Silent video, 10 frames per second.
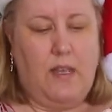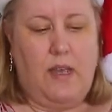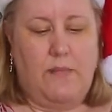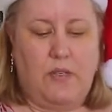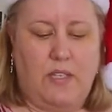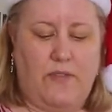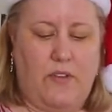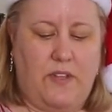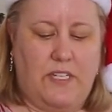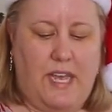And because I've
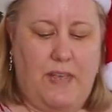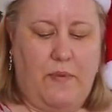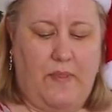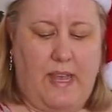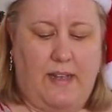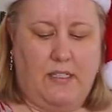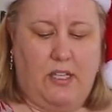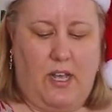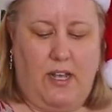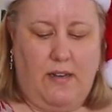got the tape on the
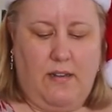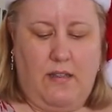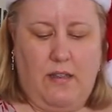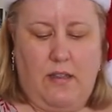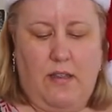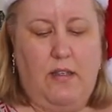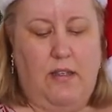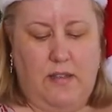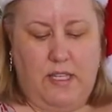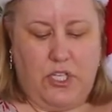outside,
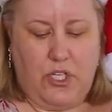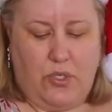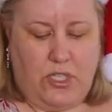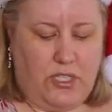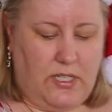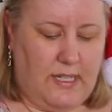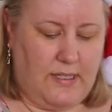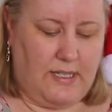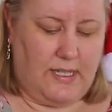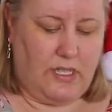this should just now
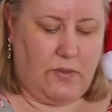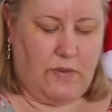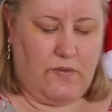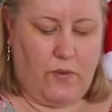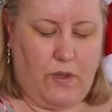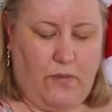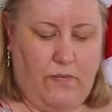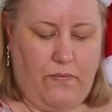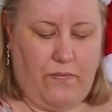stick to it for you,